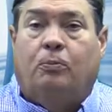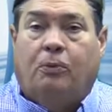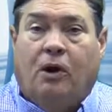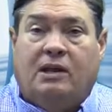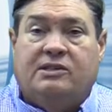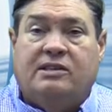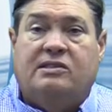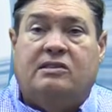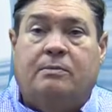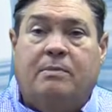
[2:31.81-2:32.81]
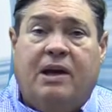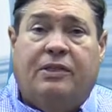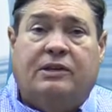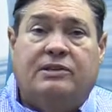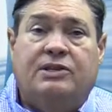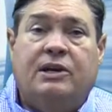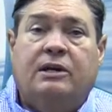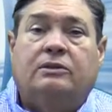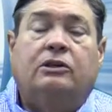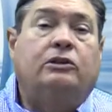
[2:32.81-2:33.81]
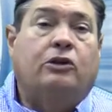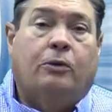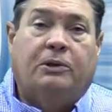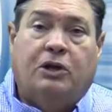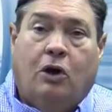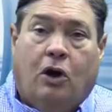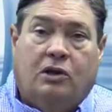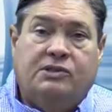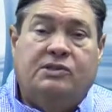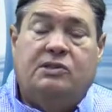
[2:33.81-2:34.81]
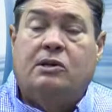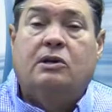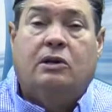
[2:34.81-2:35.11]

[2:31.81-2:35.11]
processes and methods to determine causes,